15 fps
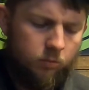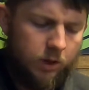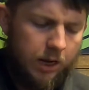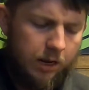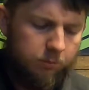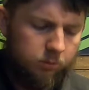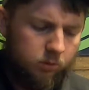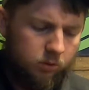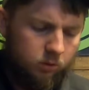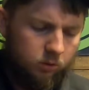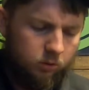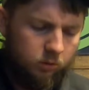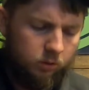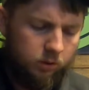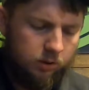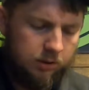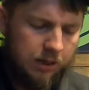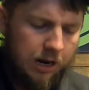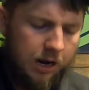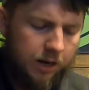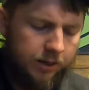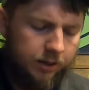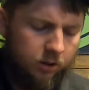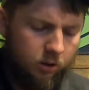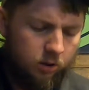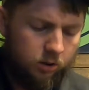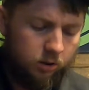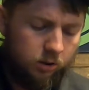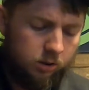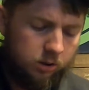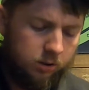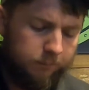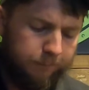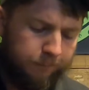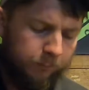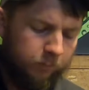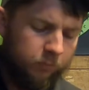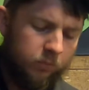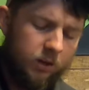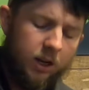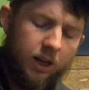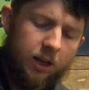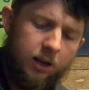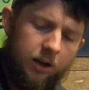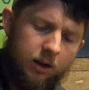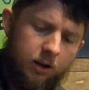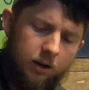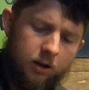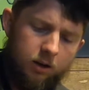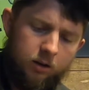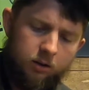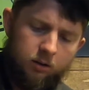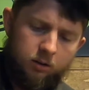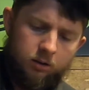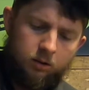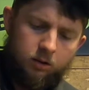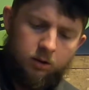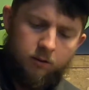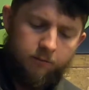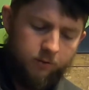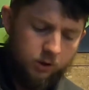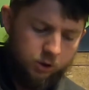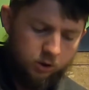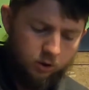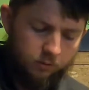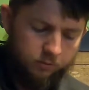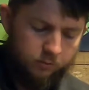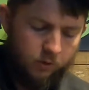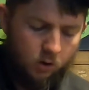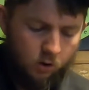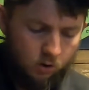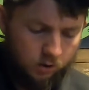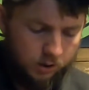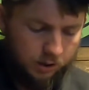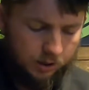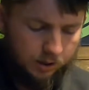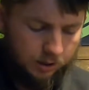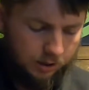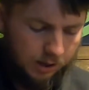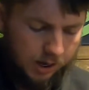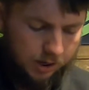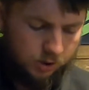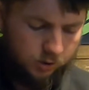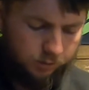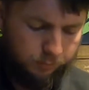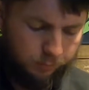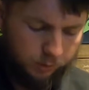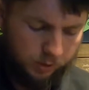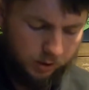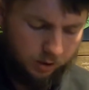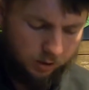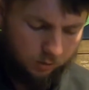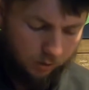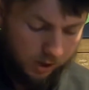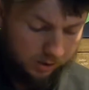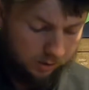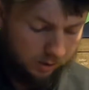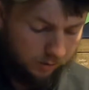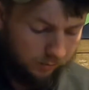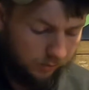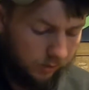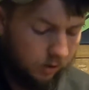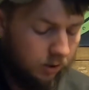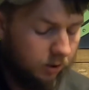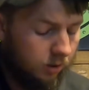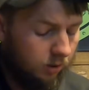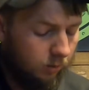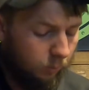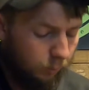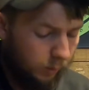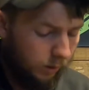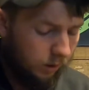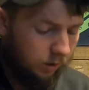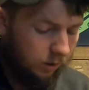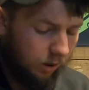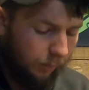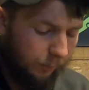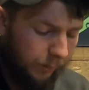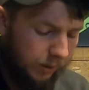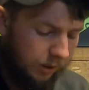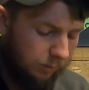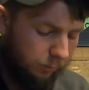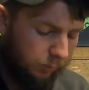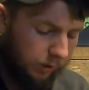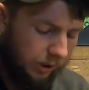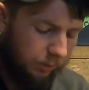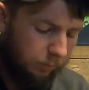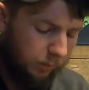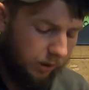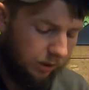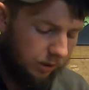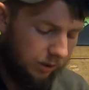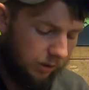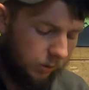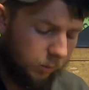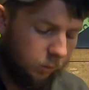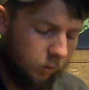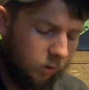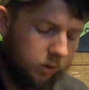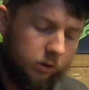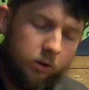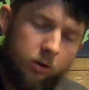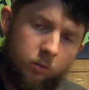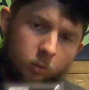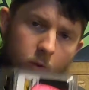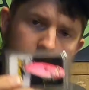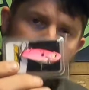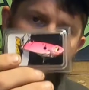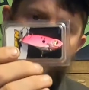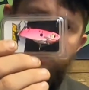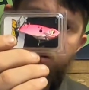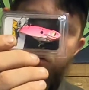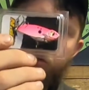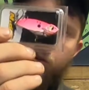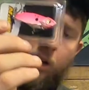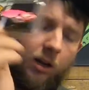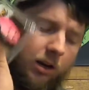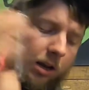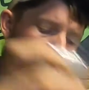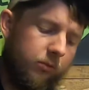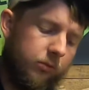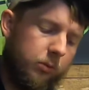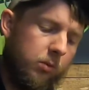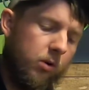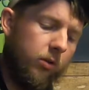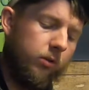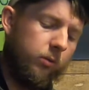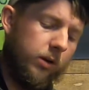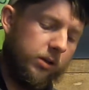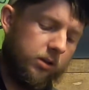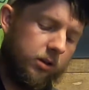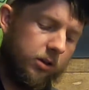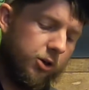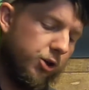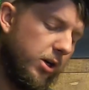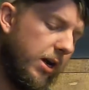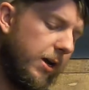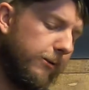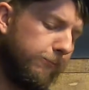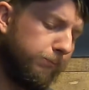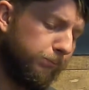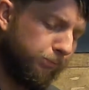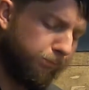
Absolutely tiny hooks, and fish in the fall can get actually pretty aggressive, but a pink blade bait is one good way to stand out from all the rest of the shad.